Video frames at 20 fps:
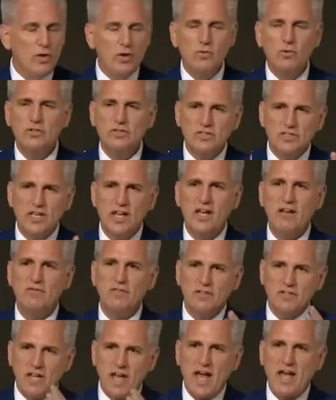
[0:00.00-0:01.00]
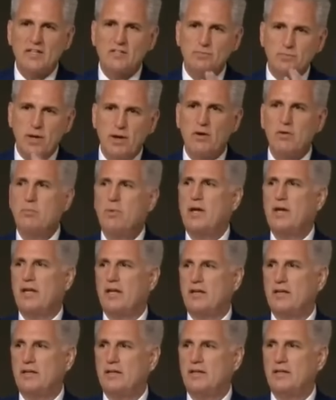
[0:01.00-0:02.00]
we will save the taxpayer
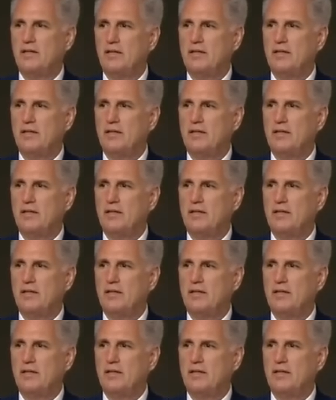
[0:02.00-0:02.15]
money.